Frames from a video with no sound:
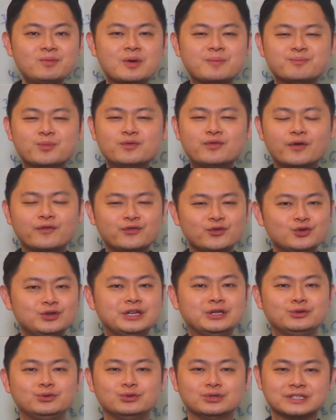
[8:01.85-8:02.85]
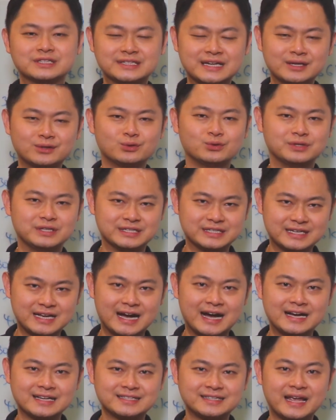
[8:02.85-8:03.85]
when both of you need to start to
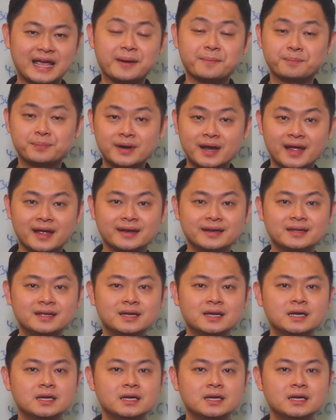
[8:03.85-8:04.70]
discuss and plan